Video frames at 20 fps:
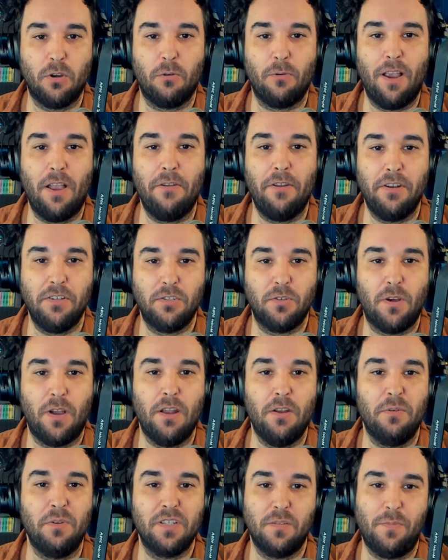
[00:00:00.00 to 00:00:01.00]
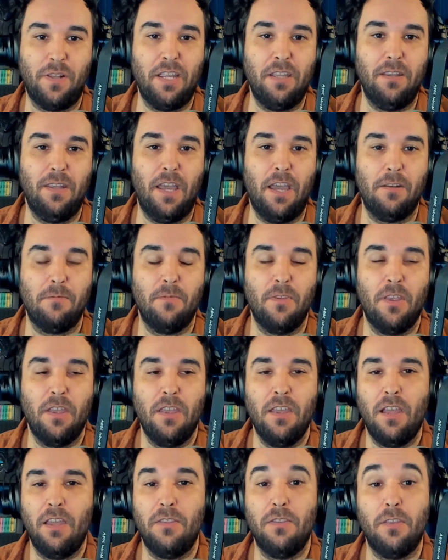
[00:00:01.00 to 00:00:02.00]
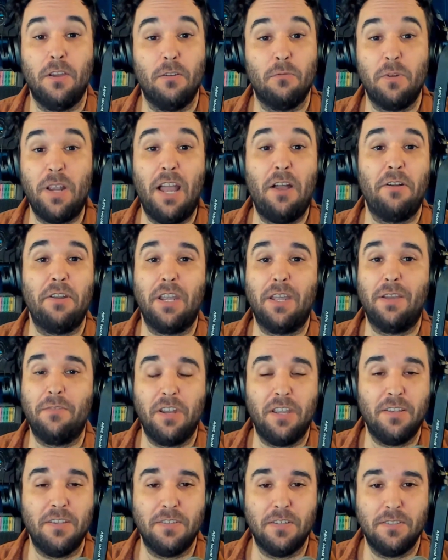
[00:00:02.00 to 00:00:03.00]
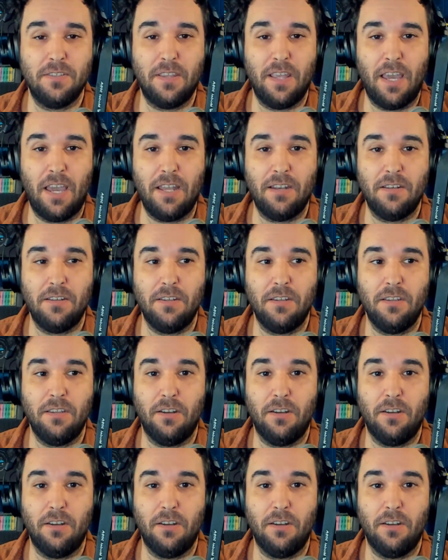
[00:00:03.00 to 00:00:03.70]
look around and try to explain that. The reality of it is that,